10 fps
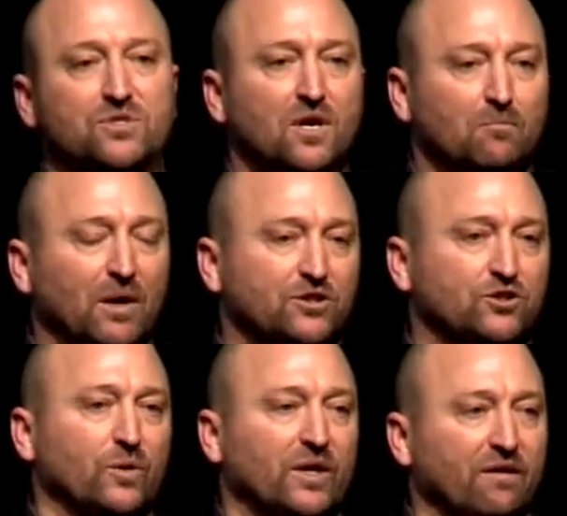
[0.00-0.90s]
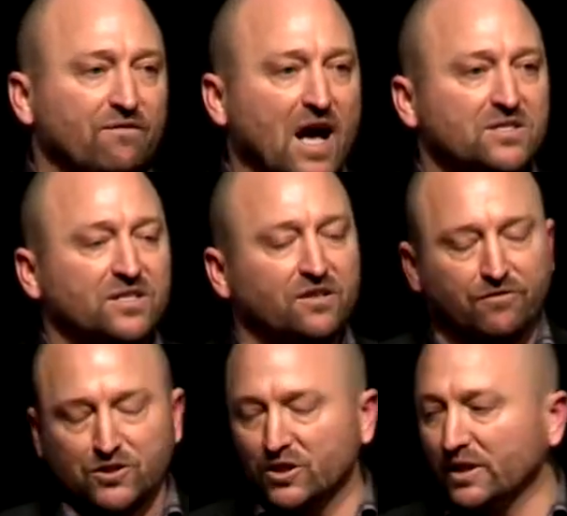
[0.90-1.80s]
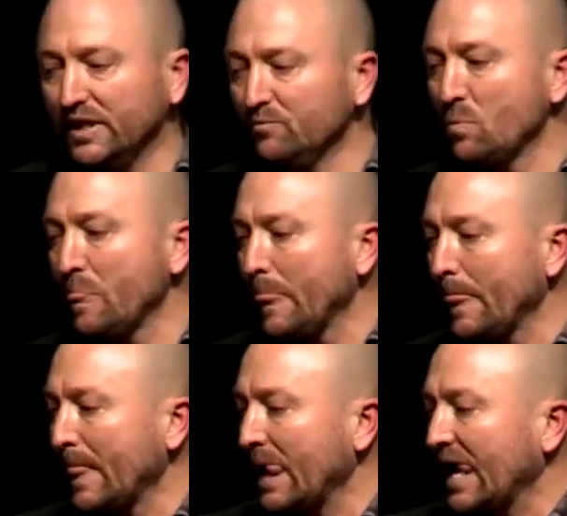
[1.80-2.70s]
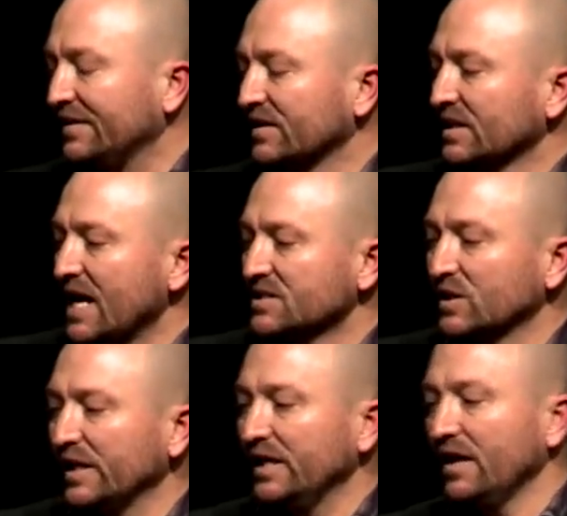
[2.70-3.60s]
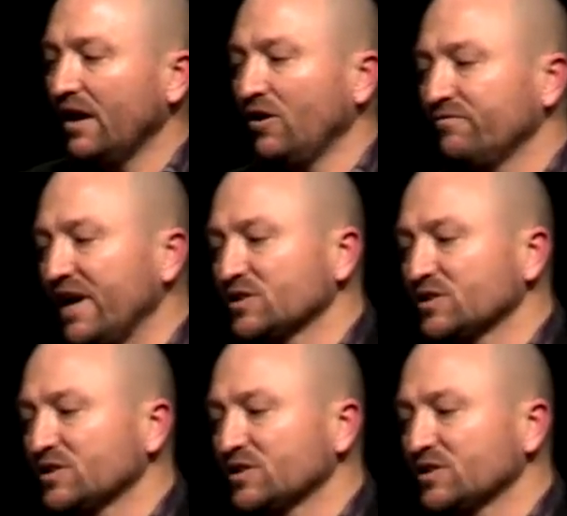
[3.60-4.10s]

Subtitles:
by doing it fast and efficiently. And then lastly, our advanced